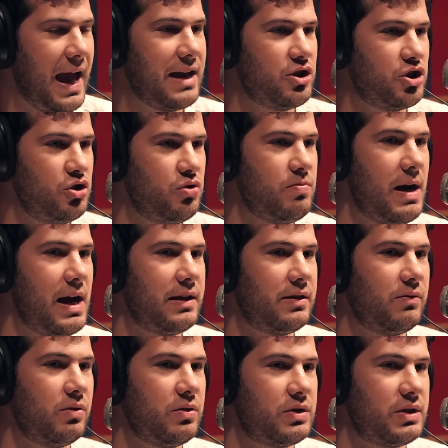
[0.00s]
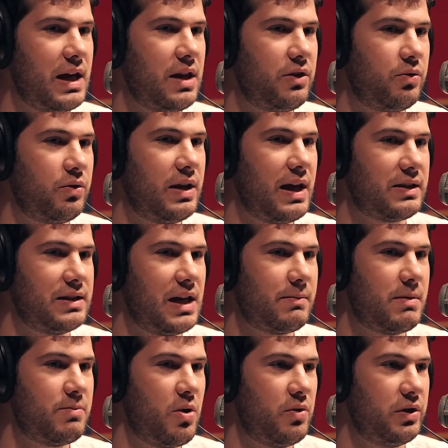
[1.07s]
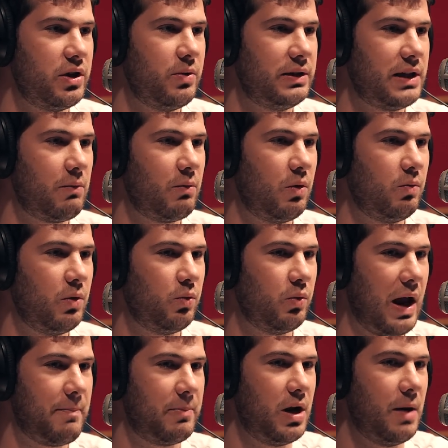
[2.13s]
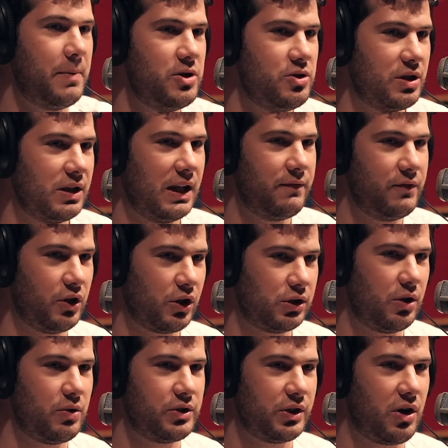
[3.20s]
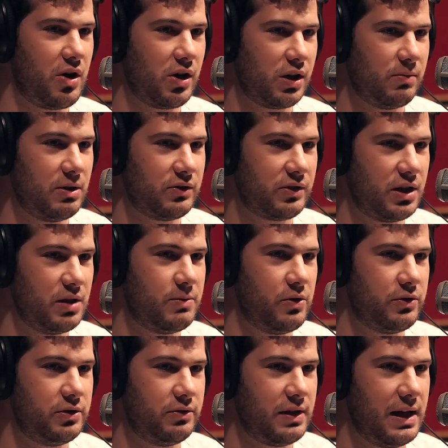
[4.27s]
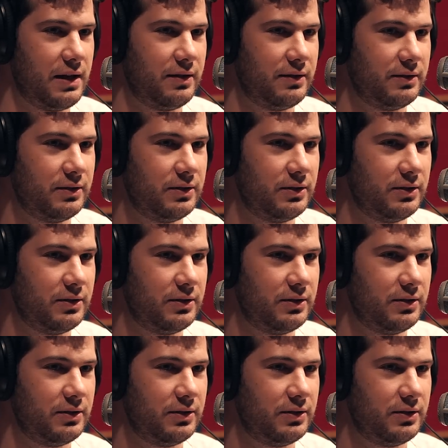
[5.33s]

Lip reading: Hey, do you mind staying through the next segment, both of you, and then we'll wrap it up, and you can give your closing arguments? Can you both do that?